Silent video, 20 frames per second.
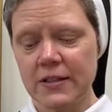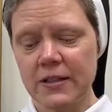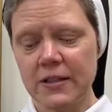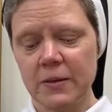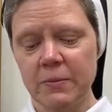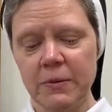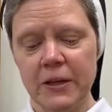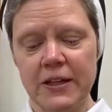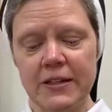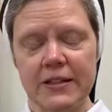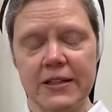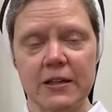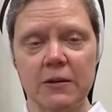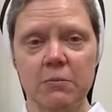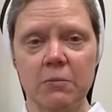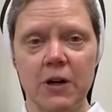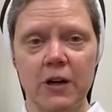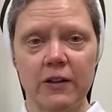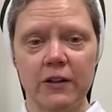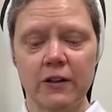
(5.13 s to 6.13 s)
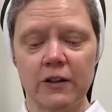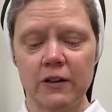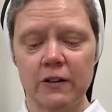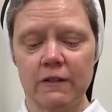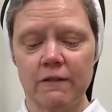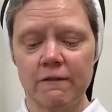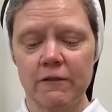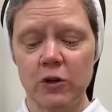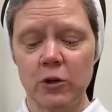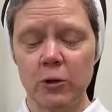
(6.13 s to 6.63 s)
to the Blessed Mother
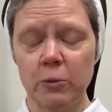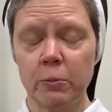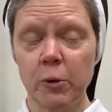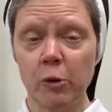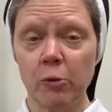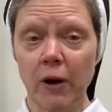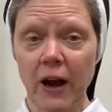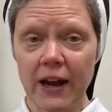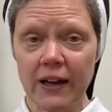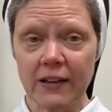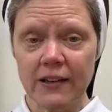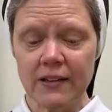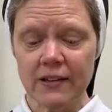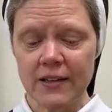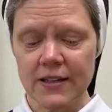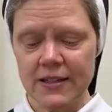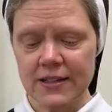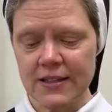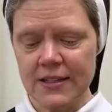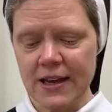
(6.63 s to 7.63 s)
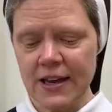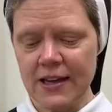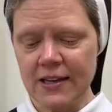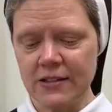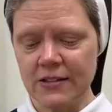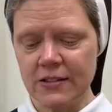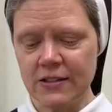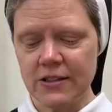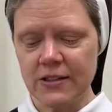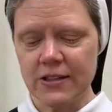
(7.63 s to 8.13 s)
for a miraculous
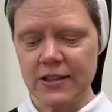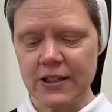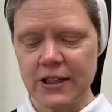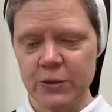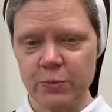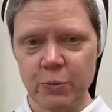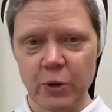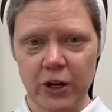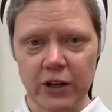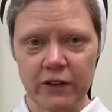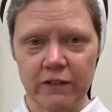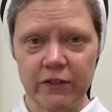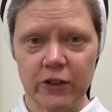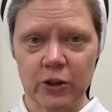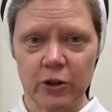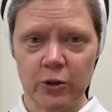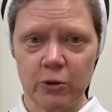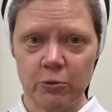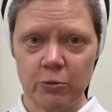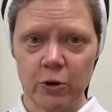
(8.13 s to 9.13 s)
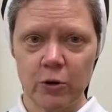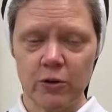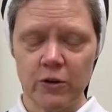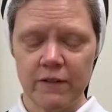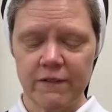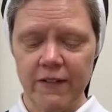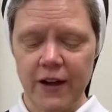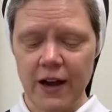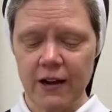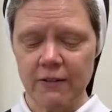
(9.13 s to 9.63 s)
end to the spread of the
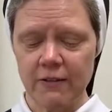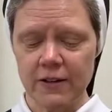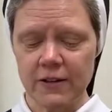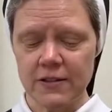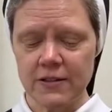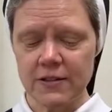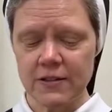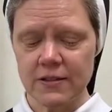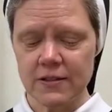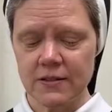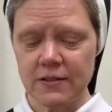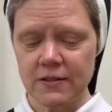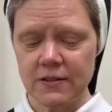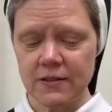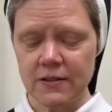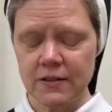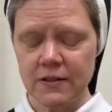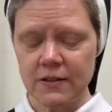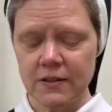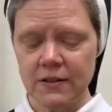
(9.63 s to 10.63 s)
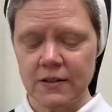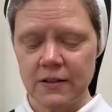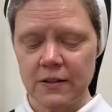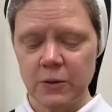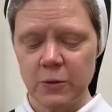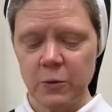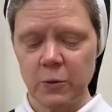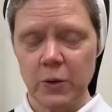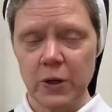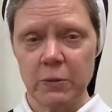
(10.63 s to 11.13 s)
coronavirus.
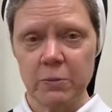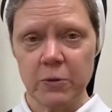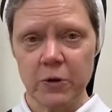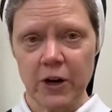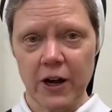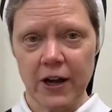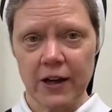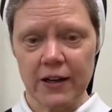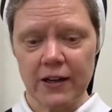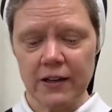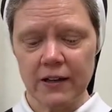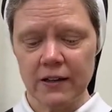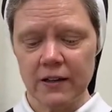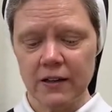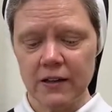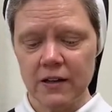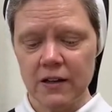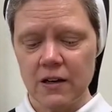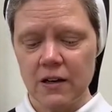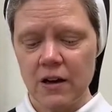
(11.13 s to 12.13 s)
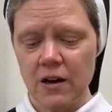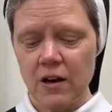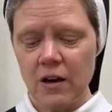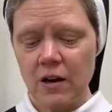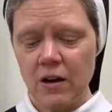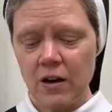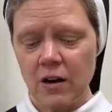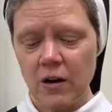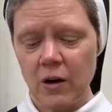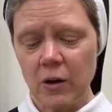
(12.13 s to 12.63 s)
We pray.
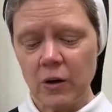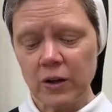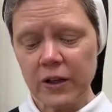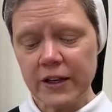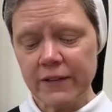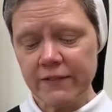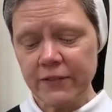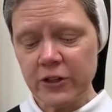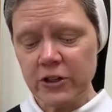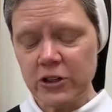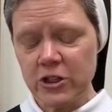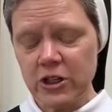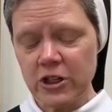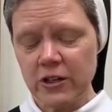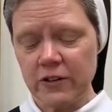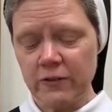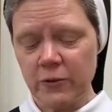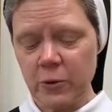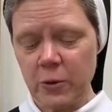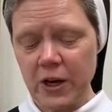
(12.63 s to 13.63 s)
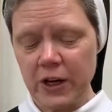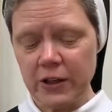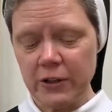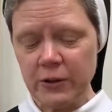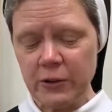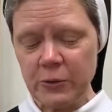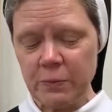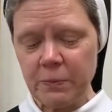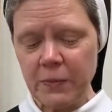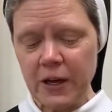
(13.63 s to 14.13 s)
Holy Virgin of
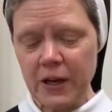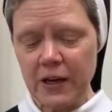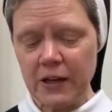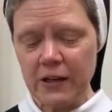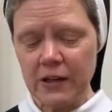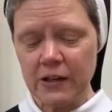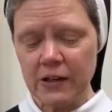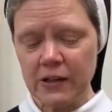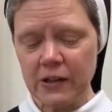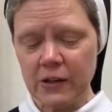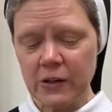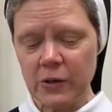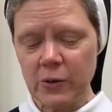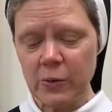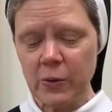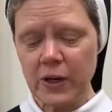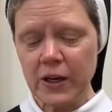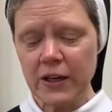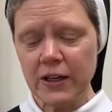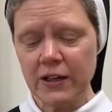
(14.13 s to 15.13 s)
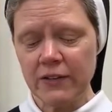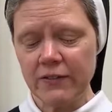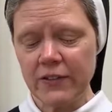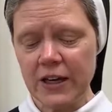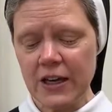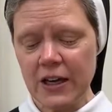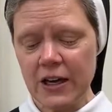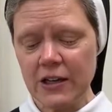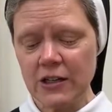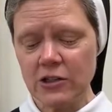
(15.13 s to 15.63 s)
Guadalupe, Queen of
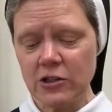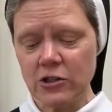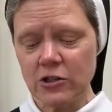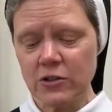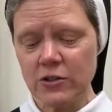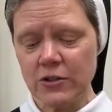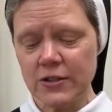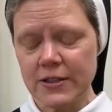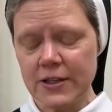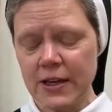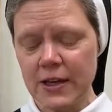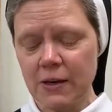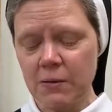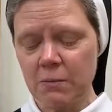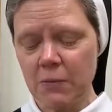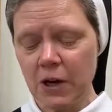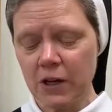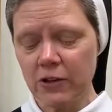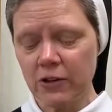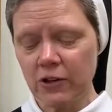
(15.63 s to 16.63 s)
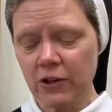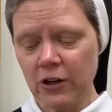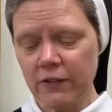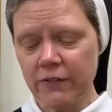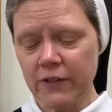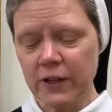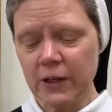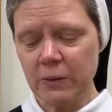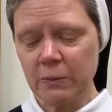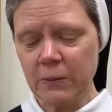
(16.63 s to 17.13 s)
the Angels and Mother of
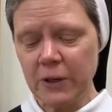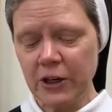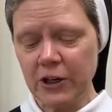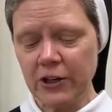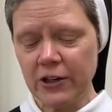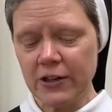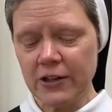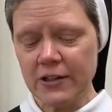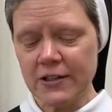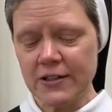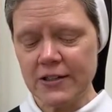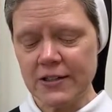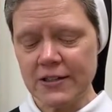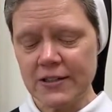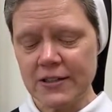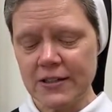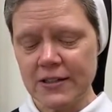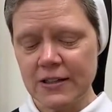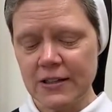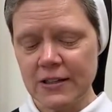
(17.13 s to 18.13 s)
the Americas,